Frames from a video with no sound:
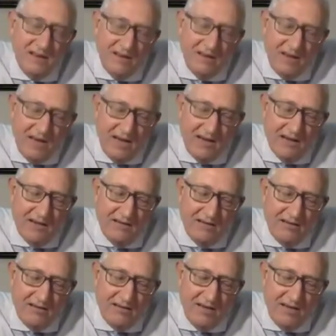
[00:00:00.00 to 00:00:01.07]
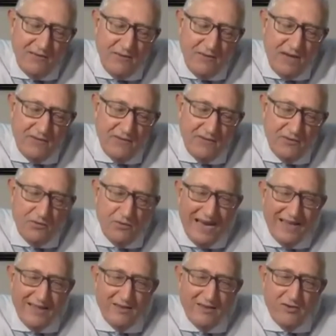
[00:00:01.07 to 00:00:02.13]
Now, if you have to
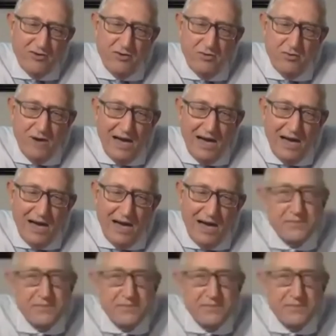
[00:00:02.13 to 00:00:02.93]
weigh the two up,